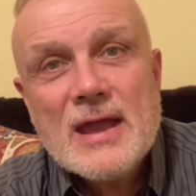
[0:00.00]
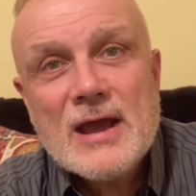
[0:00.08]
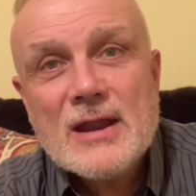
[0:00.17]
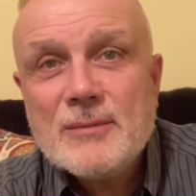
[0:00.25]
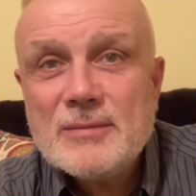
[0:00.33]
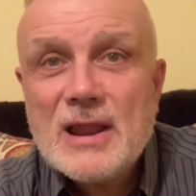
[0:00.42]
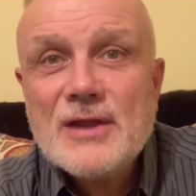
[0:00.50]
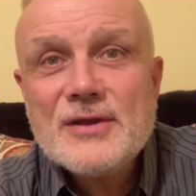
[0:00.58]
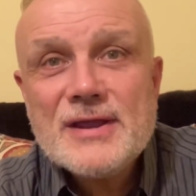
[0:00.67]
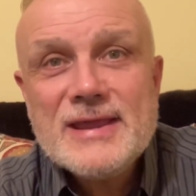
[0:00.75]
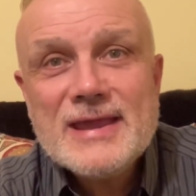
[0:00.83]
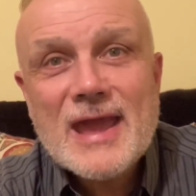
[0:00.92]
And I'm glad
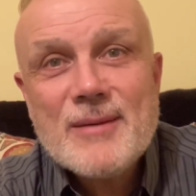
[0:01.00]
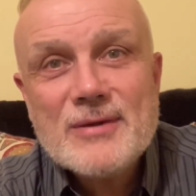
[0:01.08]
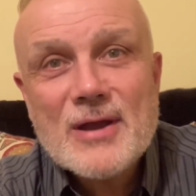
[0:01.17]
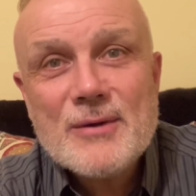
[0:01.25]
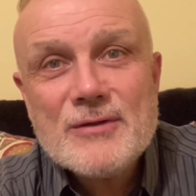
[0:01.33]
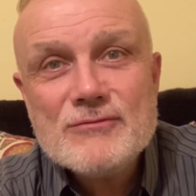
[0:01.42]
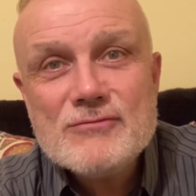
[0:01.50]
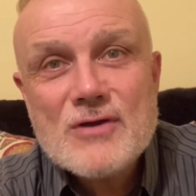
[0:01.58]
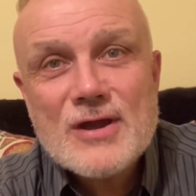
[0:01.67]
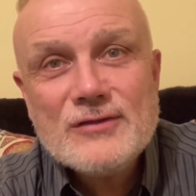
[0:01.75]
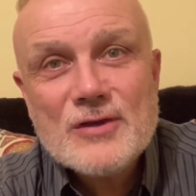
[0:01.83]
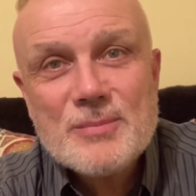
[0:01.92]
I kept going
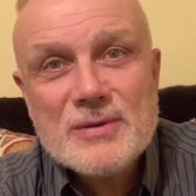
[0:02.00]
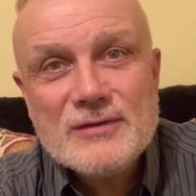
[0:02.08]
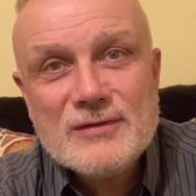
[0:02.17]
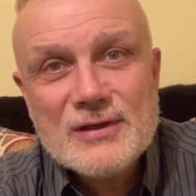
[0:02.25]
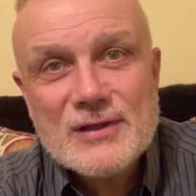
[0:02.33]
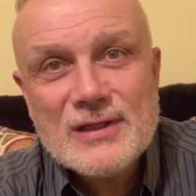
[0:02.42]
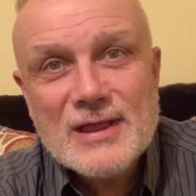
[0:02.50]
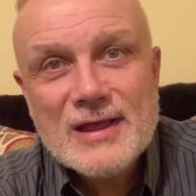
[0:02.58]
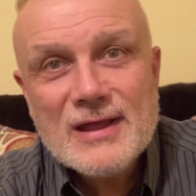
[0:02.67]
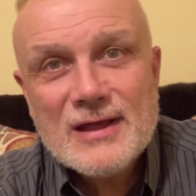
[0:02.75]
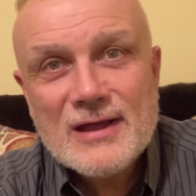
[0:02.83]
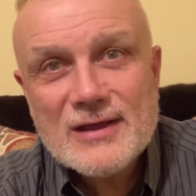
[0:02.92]
right up until
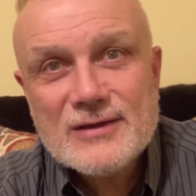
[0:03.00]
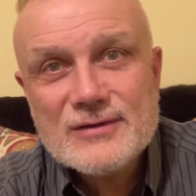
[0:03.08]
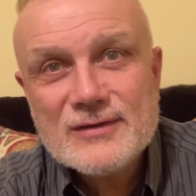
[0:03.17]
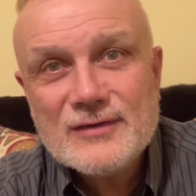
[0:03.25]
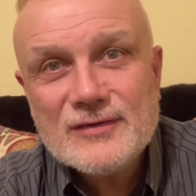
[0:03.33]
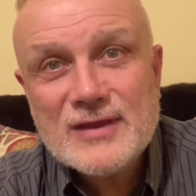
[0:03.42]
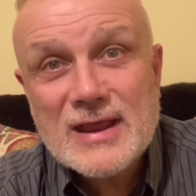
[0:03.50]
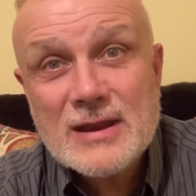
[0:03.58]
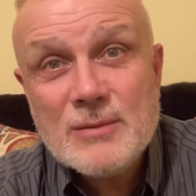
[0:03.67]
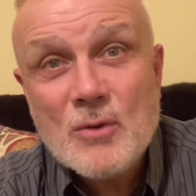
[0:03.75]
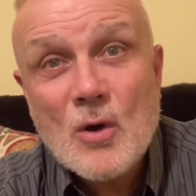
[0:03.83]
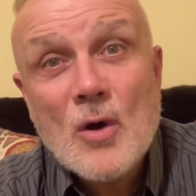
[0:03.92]
I couldn't see
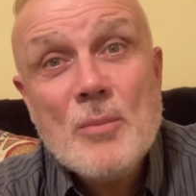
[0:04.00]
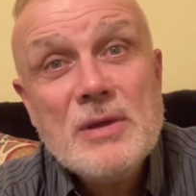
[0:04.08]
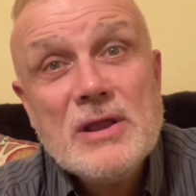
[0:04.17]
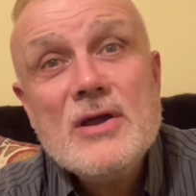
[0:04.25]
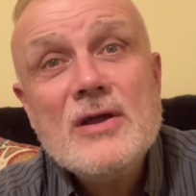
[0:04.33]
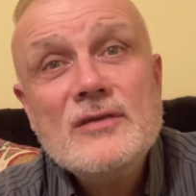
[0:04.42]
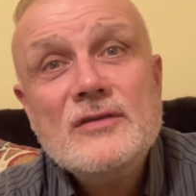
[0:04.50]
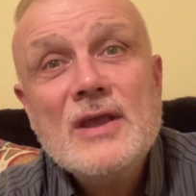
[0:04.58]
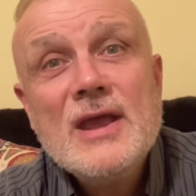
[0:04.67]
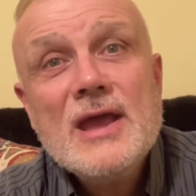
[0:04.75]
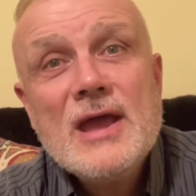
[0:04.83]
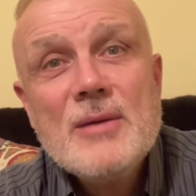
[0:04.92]
anymore because
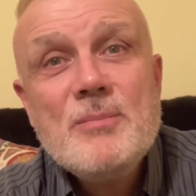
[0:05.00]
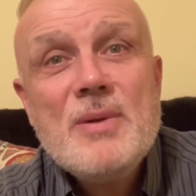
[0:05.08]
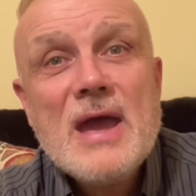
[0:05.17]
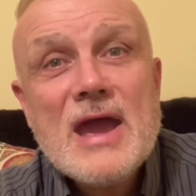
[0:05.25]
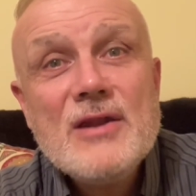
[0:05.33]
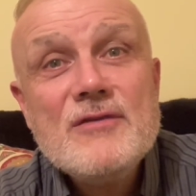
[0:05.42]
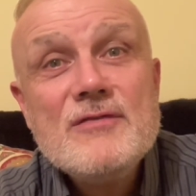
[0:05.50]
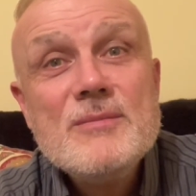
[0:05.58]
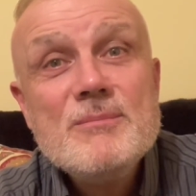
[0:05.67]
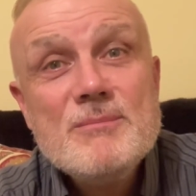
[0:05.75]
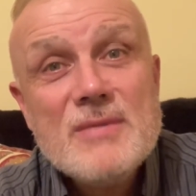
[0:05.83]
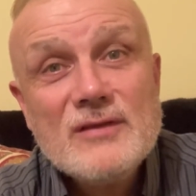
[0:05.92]
a pair of
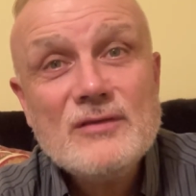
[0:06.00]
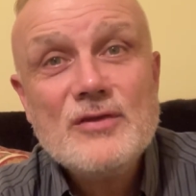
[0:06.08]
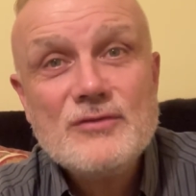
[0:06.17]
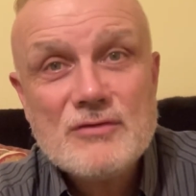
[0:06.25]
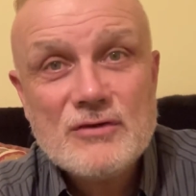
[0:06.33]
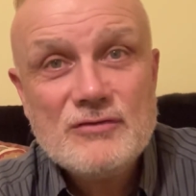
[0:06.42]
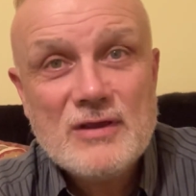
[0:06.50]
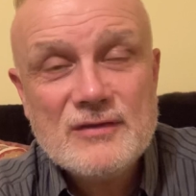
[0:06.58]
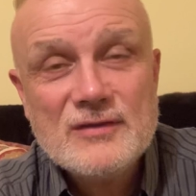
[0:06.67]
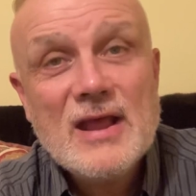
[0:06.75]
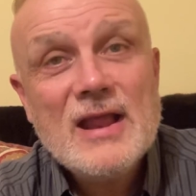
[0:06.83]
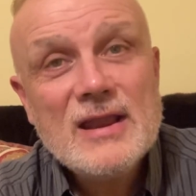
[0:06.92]
missel
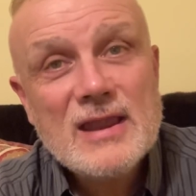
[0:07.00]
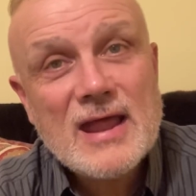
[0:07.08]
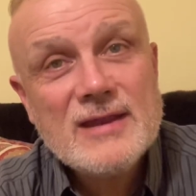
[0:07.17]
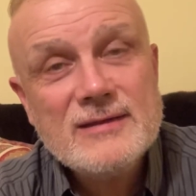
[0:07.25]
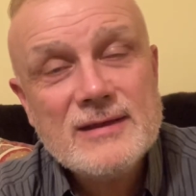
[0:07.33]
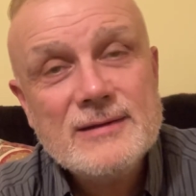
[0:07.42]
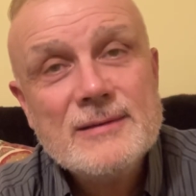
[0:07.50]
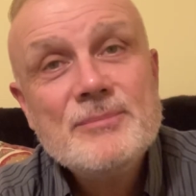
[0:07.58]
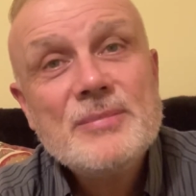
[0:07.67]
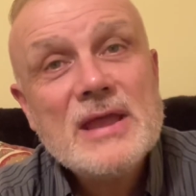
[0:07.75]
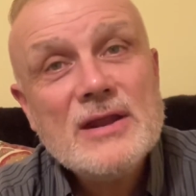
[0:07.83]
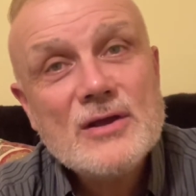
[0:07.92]
thrushes landed
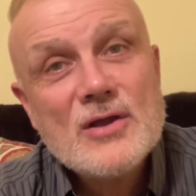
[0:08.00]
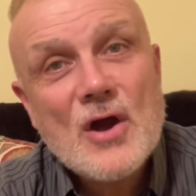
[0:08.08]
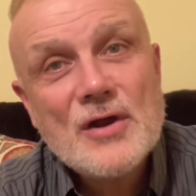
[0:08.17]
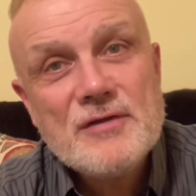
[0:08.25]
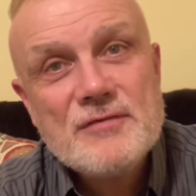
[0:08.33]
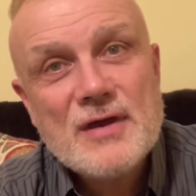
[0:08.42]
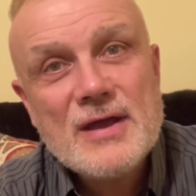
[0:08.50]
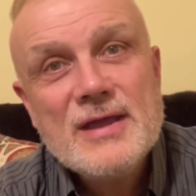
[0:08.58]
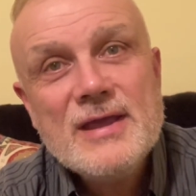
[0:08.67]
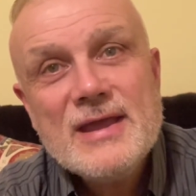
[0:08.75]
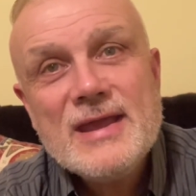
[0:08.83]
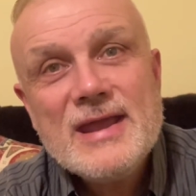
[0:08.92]
in a conifer
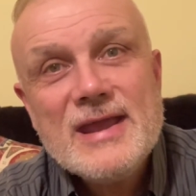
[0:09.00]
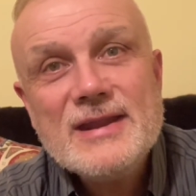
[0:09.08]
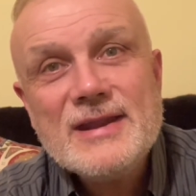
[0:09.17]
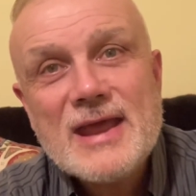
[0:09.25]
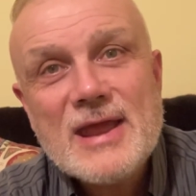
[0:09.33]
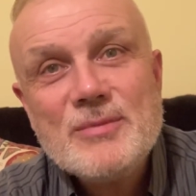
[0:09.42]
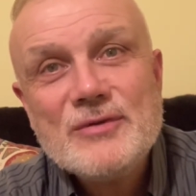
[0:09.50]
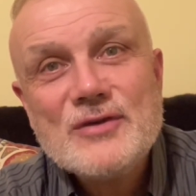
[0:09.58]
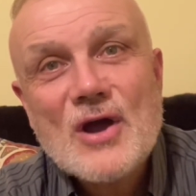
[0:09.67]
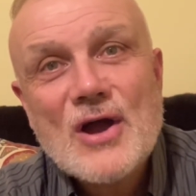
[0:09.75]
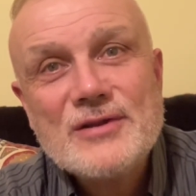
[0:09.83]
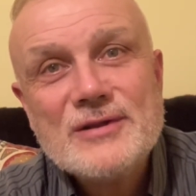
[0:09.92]
in a neighbour's
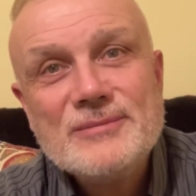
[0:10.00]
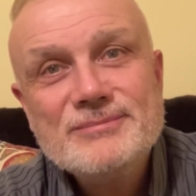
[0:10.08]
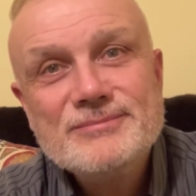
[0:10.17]
garden.